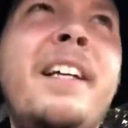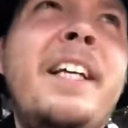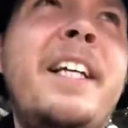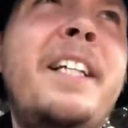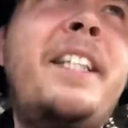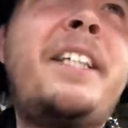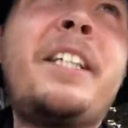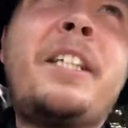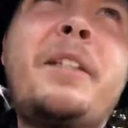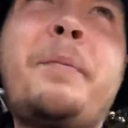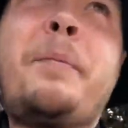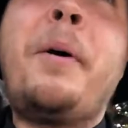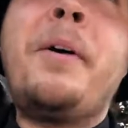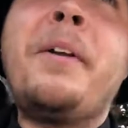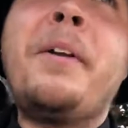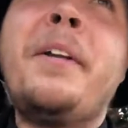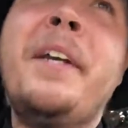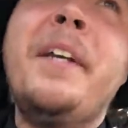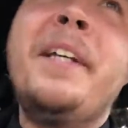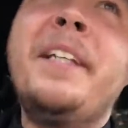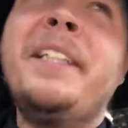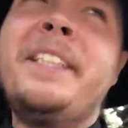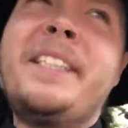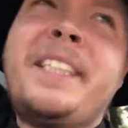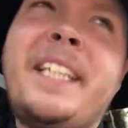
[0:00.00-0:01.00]
this is
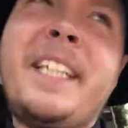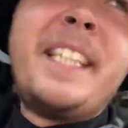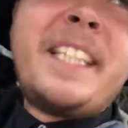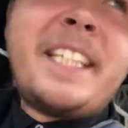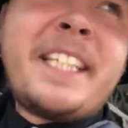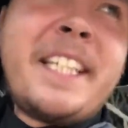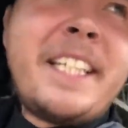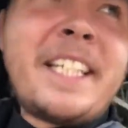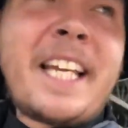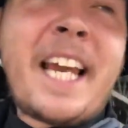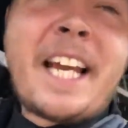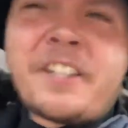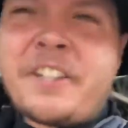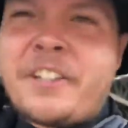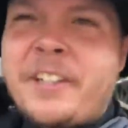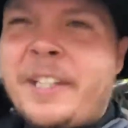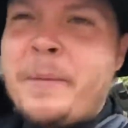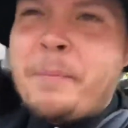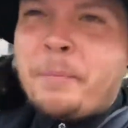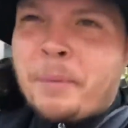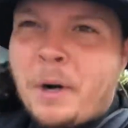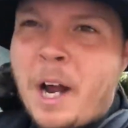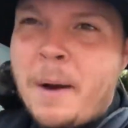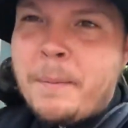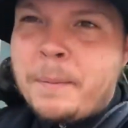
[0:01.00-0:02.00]
is actually
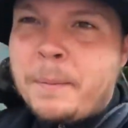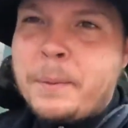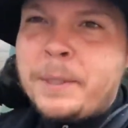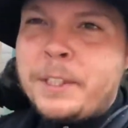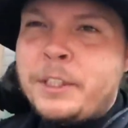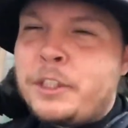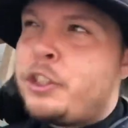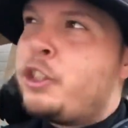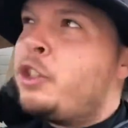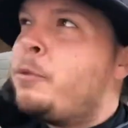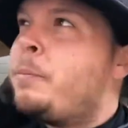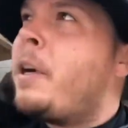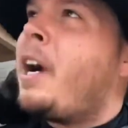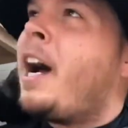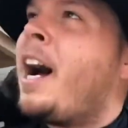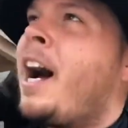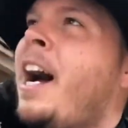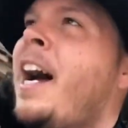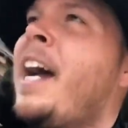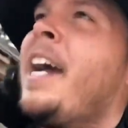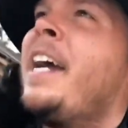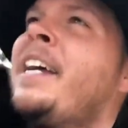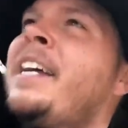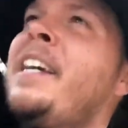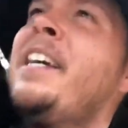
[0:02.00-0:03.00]
probably super
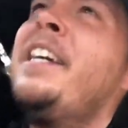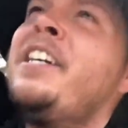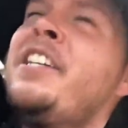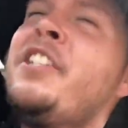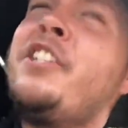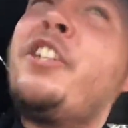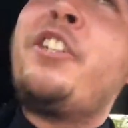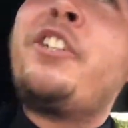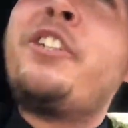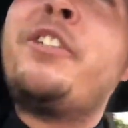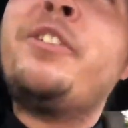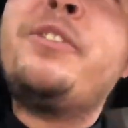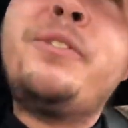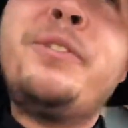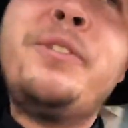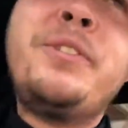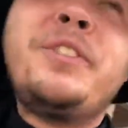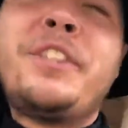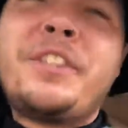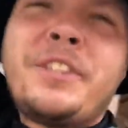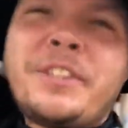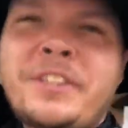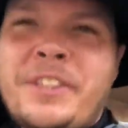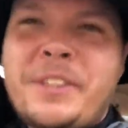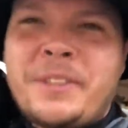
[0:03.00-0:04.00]
high. Just to,
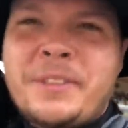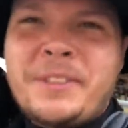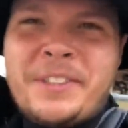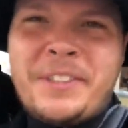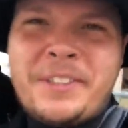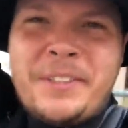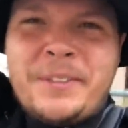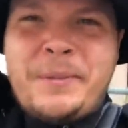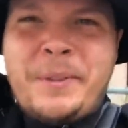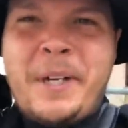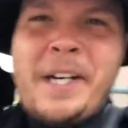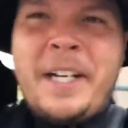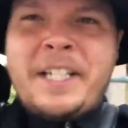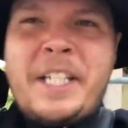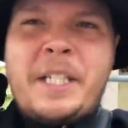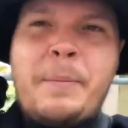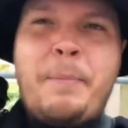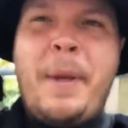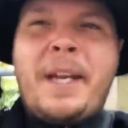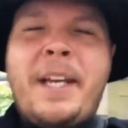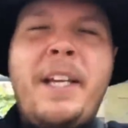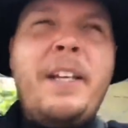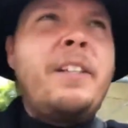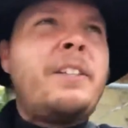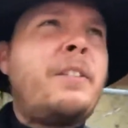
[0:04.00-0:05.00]
to, to, to rent a
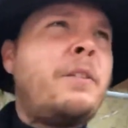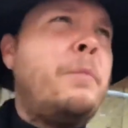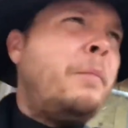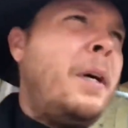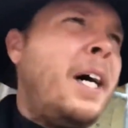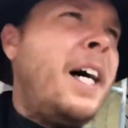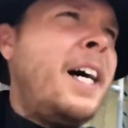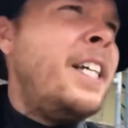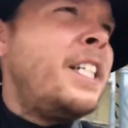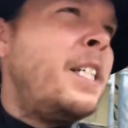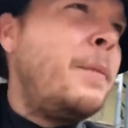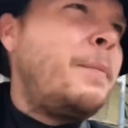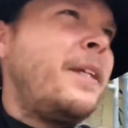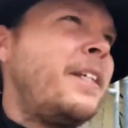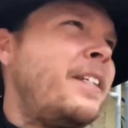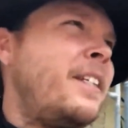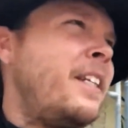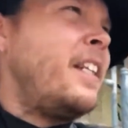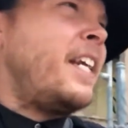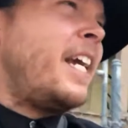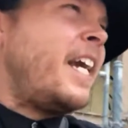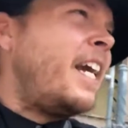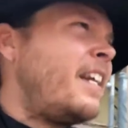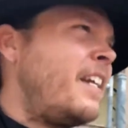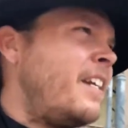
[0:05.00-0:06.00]
space or buy a space
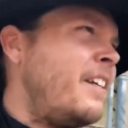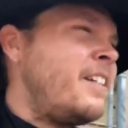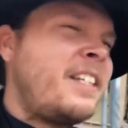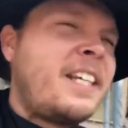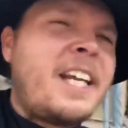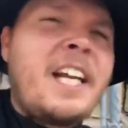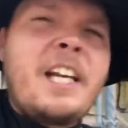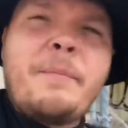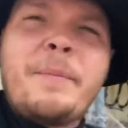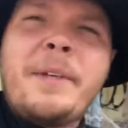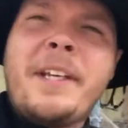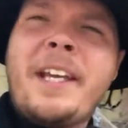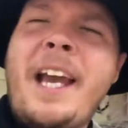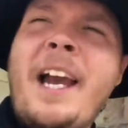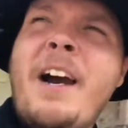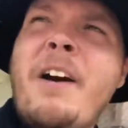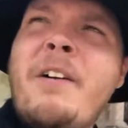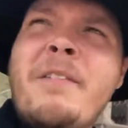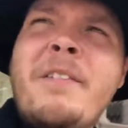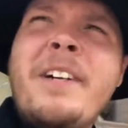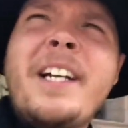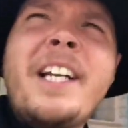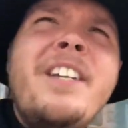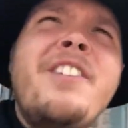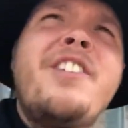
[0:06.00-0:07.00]
of land here is gonna be
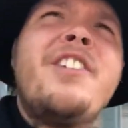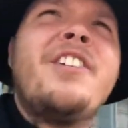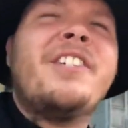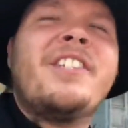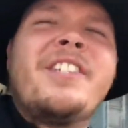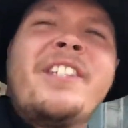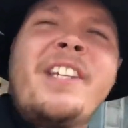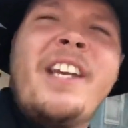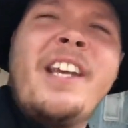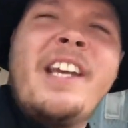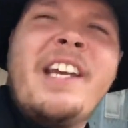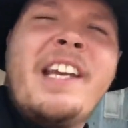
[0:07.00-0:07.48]
outrageous.